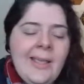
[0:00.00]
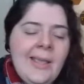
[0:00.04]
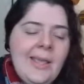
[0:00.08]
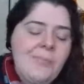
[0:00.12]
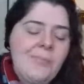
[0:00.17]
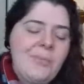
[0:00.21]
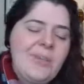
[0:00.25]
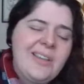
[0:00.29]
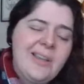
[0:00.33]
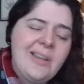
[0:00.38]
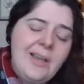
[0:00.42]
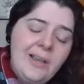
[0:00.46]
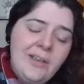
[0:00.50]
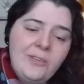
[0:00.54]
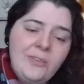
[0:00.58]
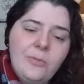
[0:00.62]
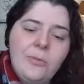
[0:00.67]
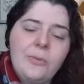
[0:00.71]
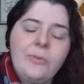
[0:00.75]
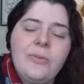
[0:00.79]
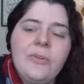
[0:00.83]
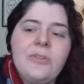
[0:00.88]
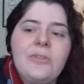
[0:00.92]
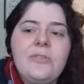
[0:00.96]
And because
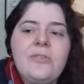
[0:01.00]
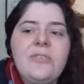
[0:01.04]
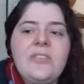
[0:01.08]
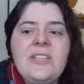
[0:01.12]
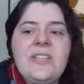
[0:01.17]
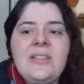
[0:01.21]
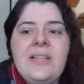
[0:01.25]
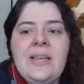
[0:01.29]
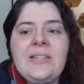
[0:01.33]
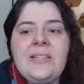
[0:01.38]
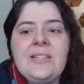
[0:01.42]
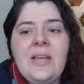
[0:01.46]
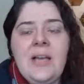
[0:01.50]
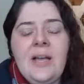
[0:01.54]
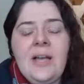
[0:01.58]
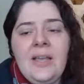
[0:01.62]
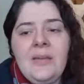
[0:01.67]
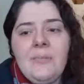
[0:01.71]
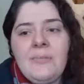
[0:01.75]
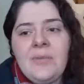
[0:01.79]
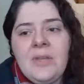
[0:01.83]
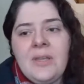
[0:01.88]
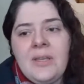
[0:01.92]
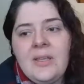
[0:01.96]
we're reducing that
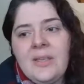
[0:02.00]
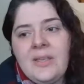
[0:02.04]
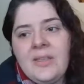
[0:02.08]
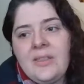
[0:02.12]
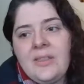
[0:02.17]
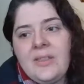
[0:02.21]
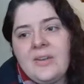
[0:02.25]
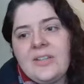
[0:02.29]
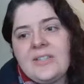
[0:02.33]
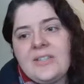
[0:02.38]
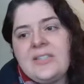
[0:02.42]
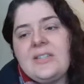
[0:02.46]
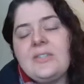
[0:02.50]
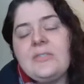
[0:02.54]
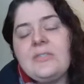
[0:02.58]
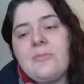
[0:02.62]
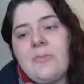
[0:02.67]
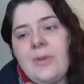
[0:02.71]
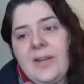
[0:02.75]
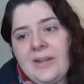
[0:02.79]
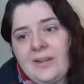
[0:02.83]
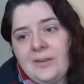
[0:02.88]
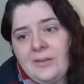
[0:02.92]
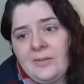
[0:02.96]
time, there is a
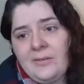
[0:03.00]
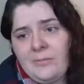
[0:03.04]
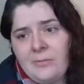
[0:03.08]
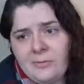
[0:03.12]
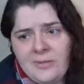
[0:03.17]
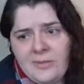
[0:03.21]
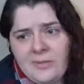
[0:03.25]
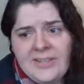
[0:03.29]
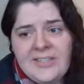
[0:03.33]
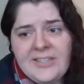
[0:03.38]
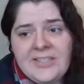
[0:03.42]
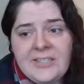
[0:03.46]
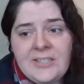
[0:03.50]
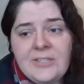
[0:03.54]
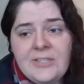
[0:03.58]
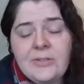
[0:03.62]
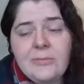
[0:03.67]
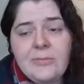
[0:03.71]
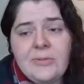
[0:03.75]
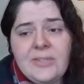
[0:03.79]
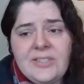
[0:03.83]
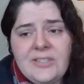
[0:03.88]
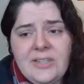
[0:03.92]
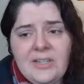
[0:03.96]
direct correlation
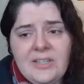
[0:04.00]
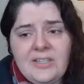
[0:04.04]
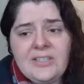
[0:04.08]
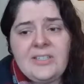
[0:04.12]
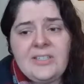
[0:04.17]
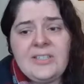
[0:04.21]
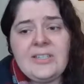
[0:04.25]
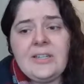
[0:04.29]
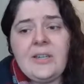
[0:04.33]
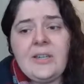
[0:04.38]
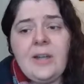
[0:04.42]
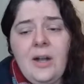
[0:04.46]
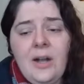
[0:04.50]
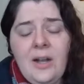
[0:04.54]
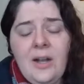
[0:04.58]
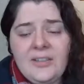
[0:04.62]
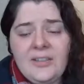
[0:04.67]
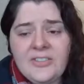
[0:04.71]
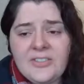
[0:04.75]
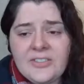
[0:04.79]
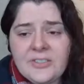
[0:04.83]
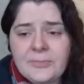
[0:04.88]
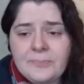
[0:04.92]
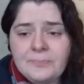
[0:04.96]
to reduction in
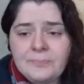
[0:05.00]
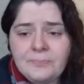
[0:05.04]
cost.